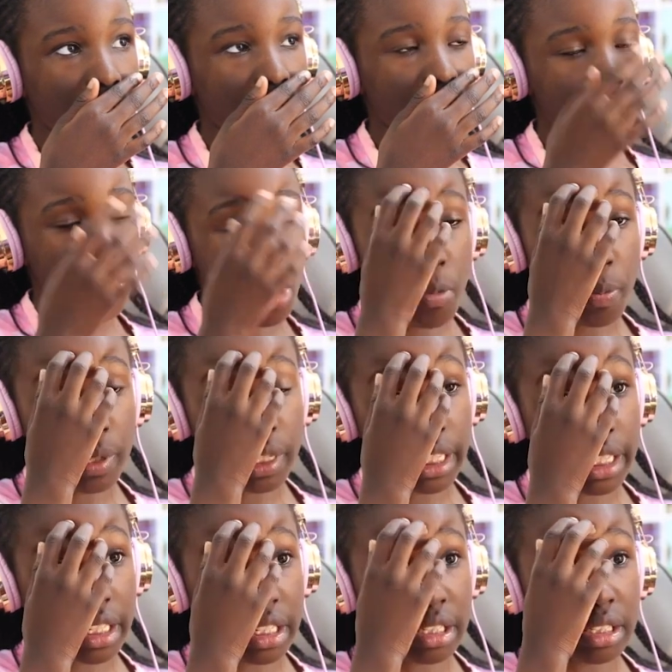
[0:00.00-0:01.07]
No,
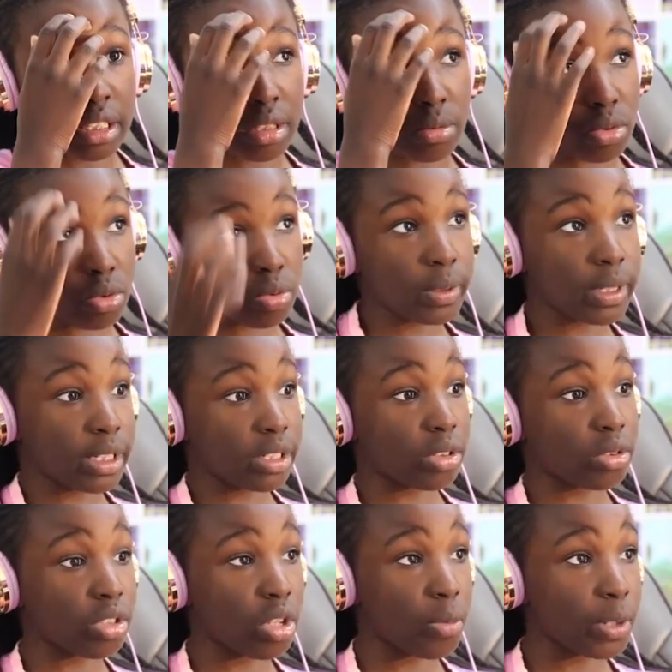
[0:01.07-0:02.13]
please. Please
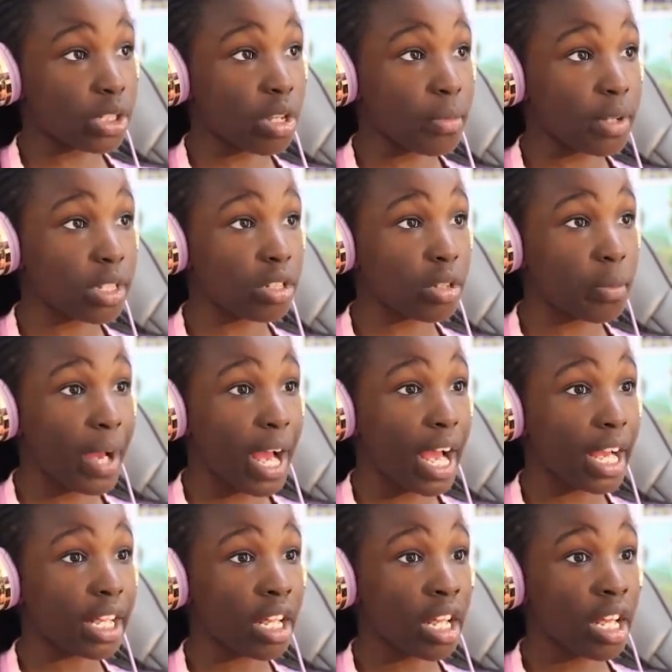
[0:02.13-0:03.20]
don't tell me he's coming to the back.
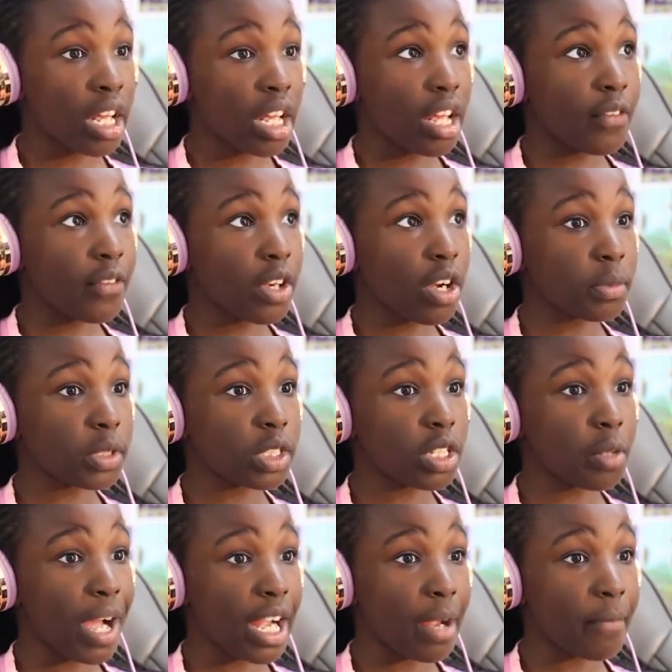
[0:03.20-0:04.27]
If he comes to the
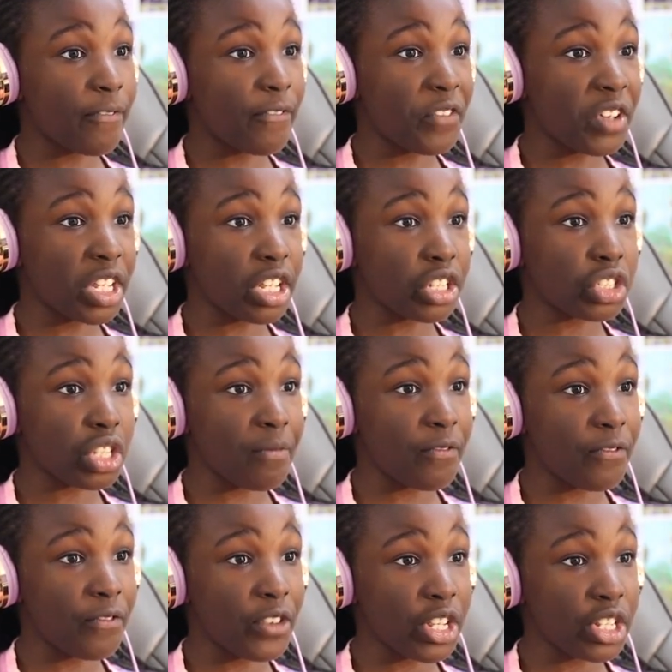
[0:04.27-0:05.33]
back, I'm finished. I'm
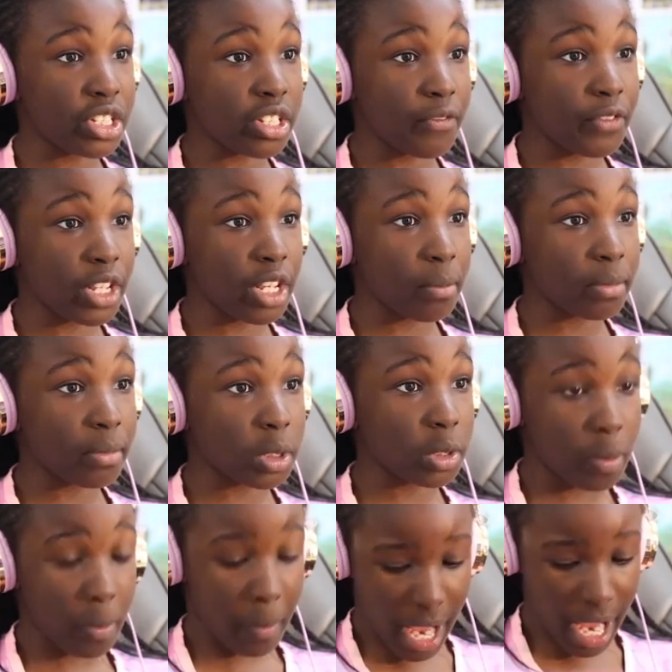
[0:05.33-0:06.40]
finished if he comes to the
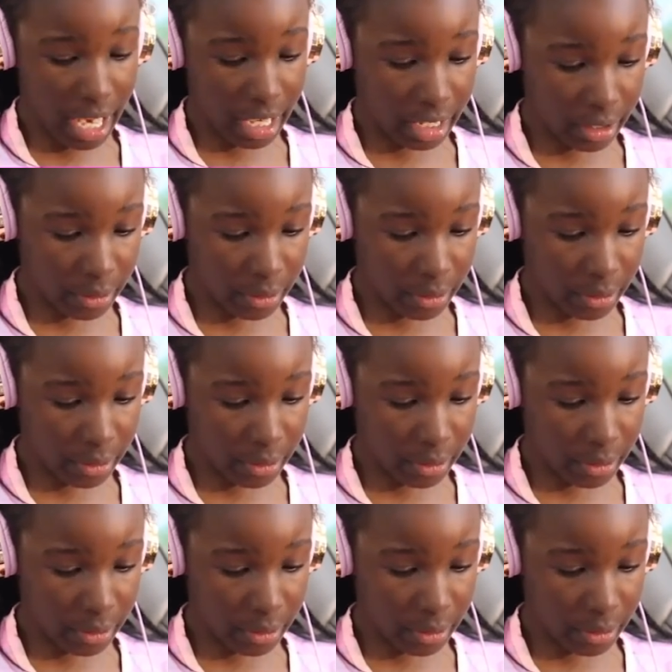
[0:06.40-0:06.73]
back.